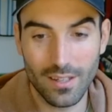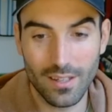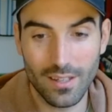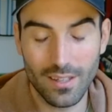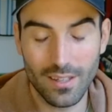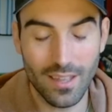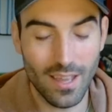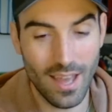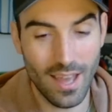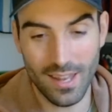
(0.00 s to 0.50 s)

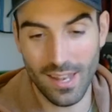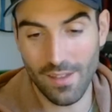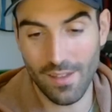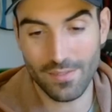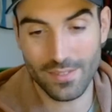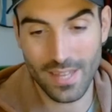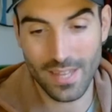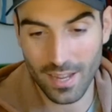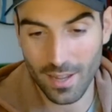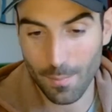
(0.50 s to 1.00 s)
Yeah, like if
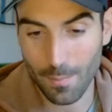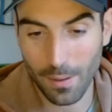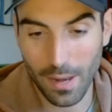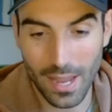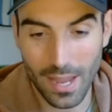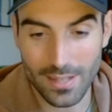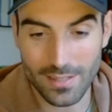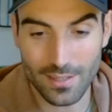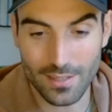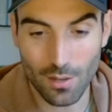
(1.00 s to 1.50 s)
Saka
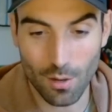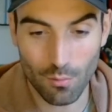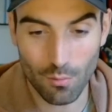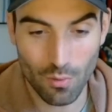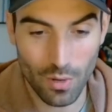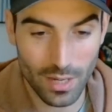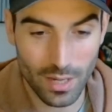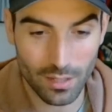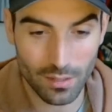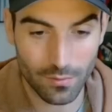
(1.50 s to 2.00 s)
plays, he's got a
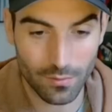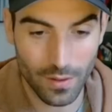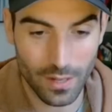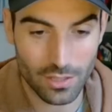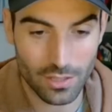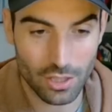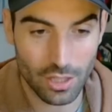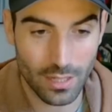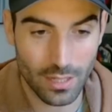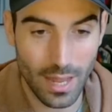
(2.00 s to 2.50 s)
really good
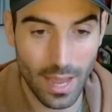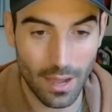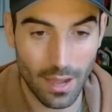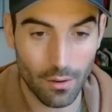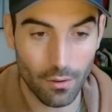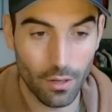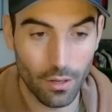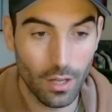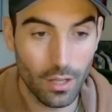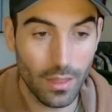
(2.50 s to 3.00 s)
fixture.
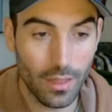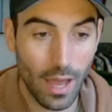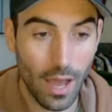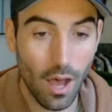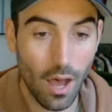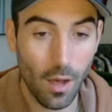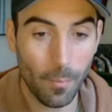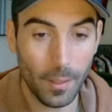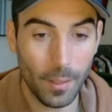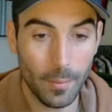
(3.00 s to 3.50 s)
Now, there
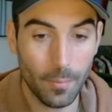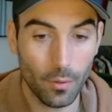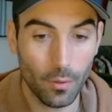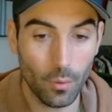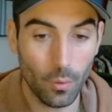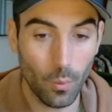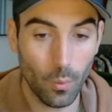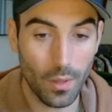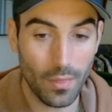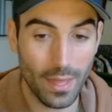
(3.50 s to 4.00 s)
are
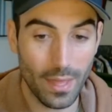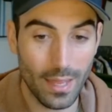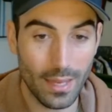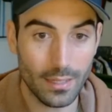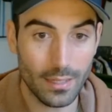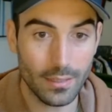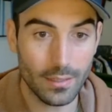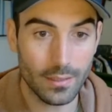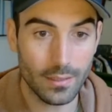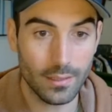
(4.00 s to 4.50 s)
people
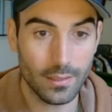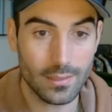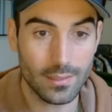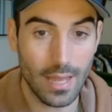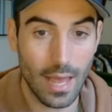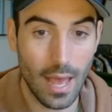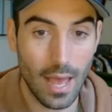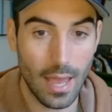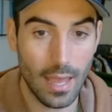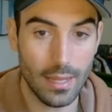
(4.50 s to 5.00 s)
within,
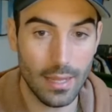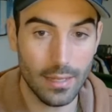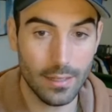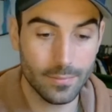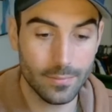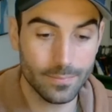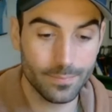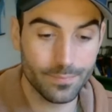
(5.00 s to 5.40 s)
say,